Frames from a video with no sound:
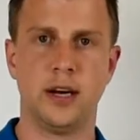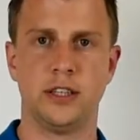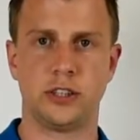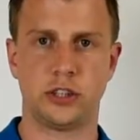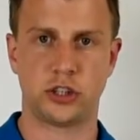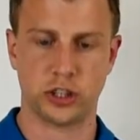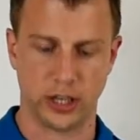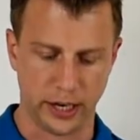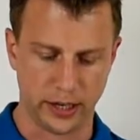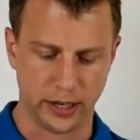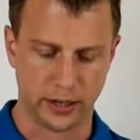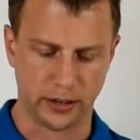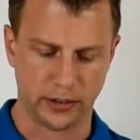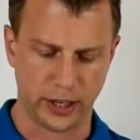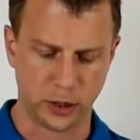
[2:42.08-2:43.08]
as a
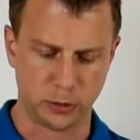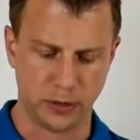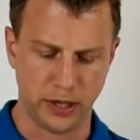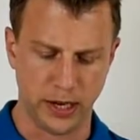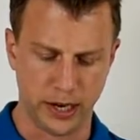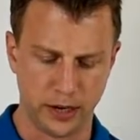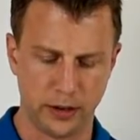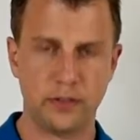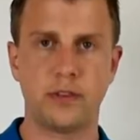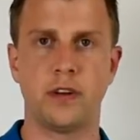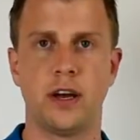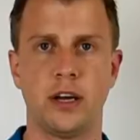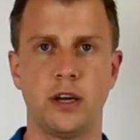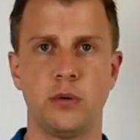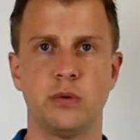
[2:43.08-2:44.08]
sign that it has been
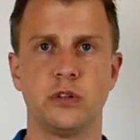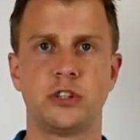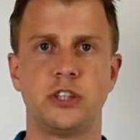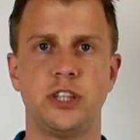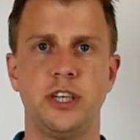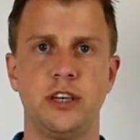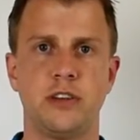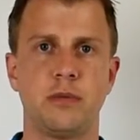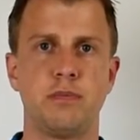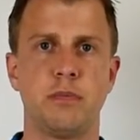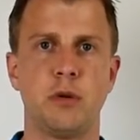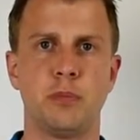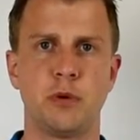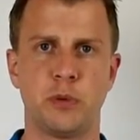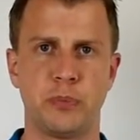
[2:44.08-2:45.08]
added. You will see it
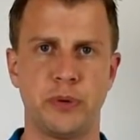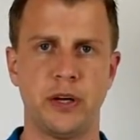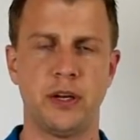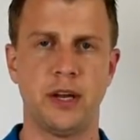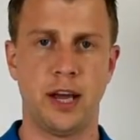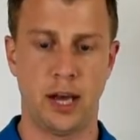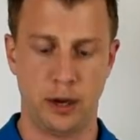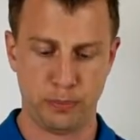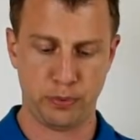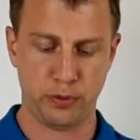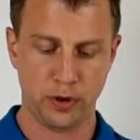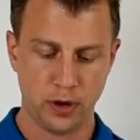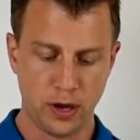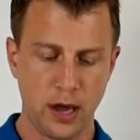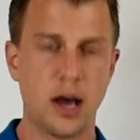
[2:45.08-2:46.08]
pop up in the app.
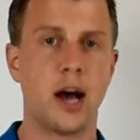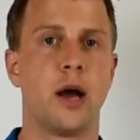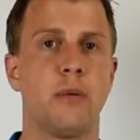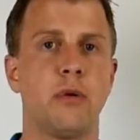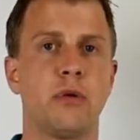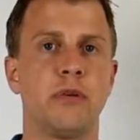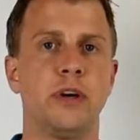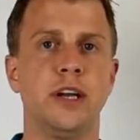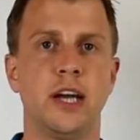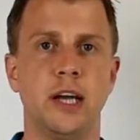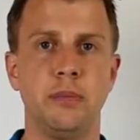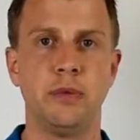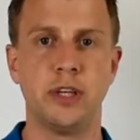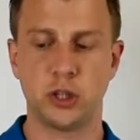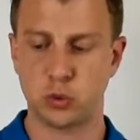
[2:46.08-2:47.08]
I will
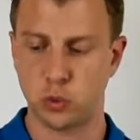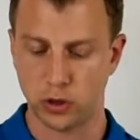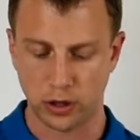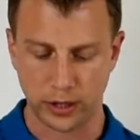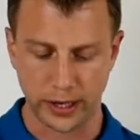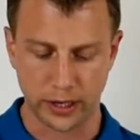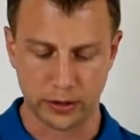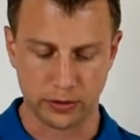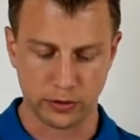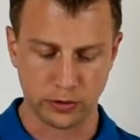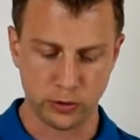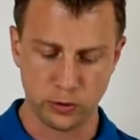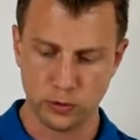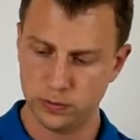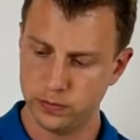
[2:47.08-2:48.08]
rename this one later
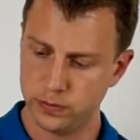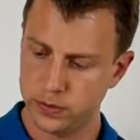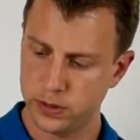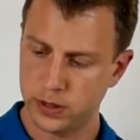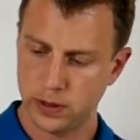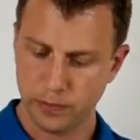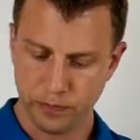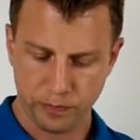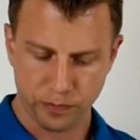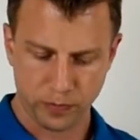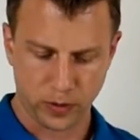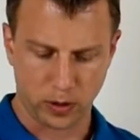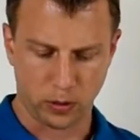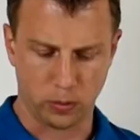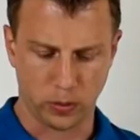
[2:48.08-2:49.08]
too.
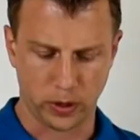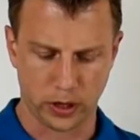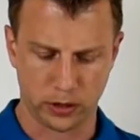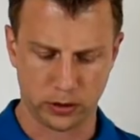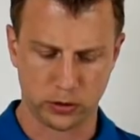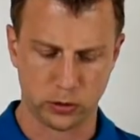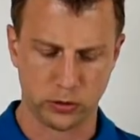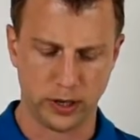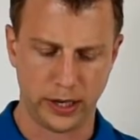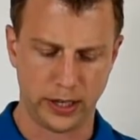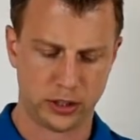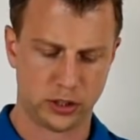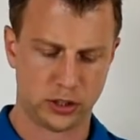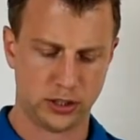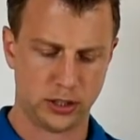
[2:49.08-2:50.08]
What I'll do
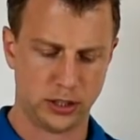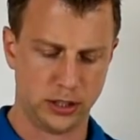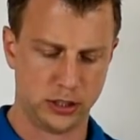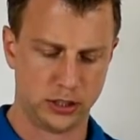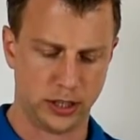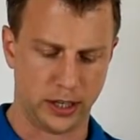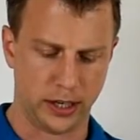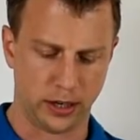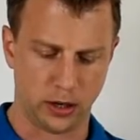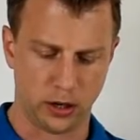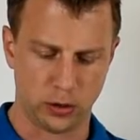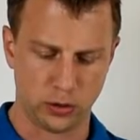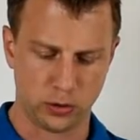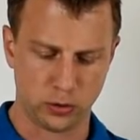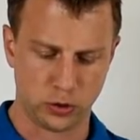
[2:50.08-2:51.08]
next is that I
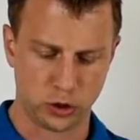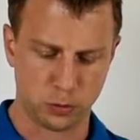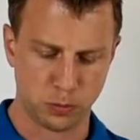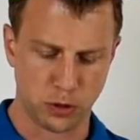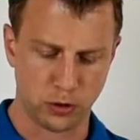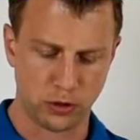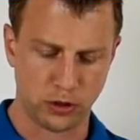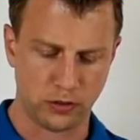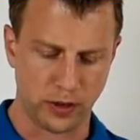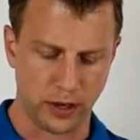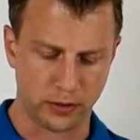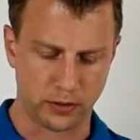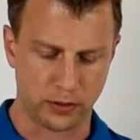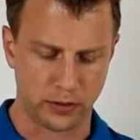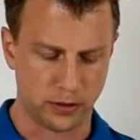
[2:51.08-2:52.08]
go to the smoke
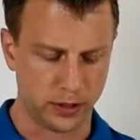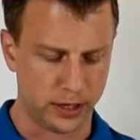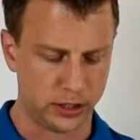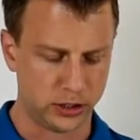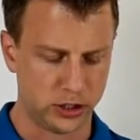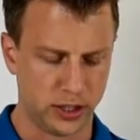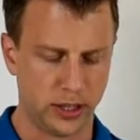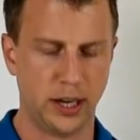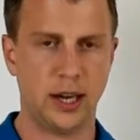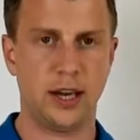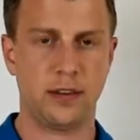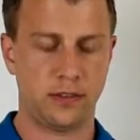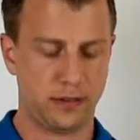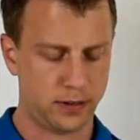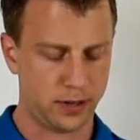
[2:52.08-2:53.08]
detector, I say
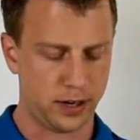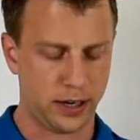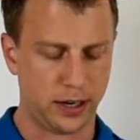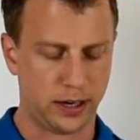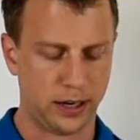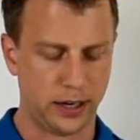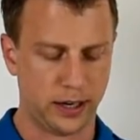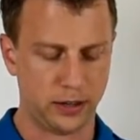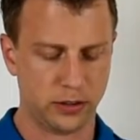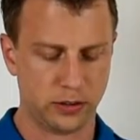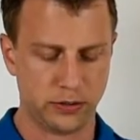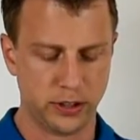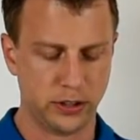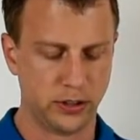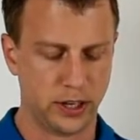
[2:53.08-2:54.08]
add, I click it
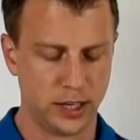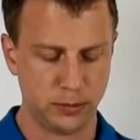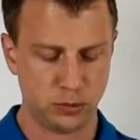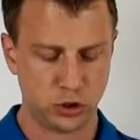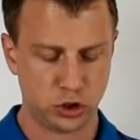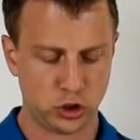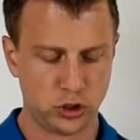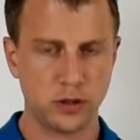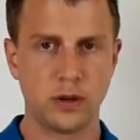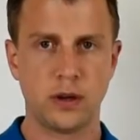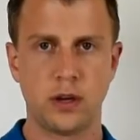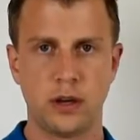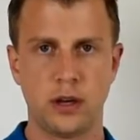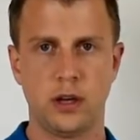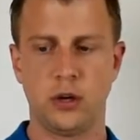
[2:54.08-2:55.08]
3 times.
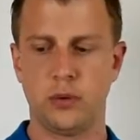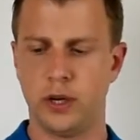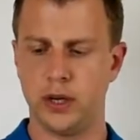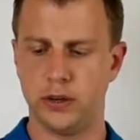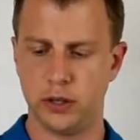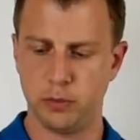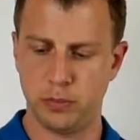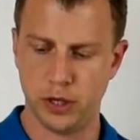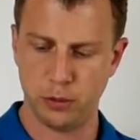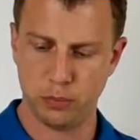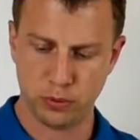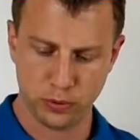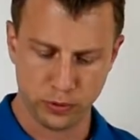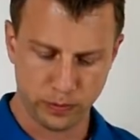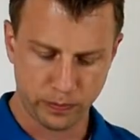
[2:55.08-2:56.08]
You hear the
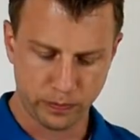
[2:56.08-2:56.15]
beep